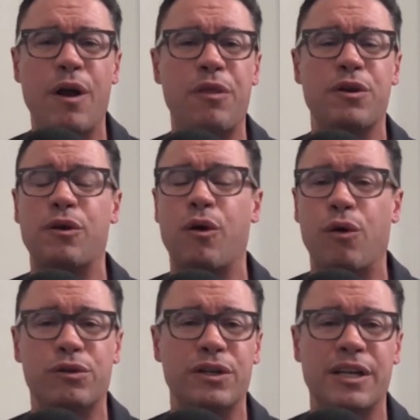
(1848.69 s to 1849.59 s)
whether you're
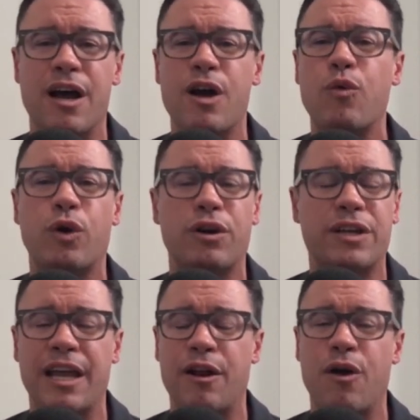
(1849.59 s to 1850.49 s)
old or young,
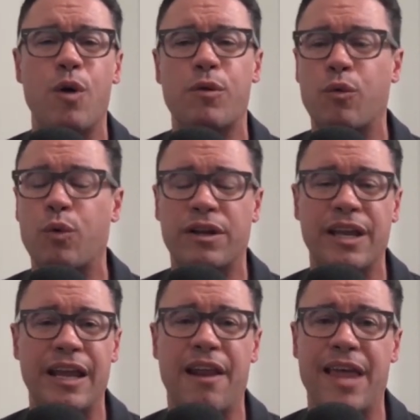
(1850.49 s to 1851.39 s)
working at home or
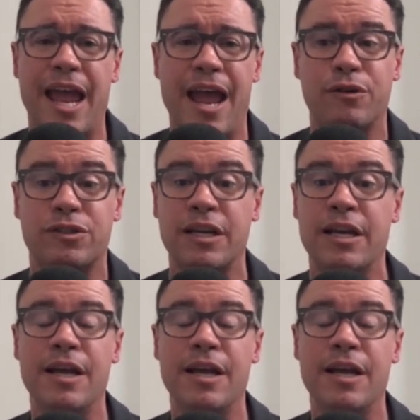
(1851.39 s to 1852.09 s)
working out of the house,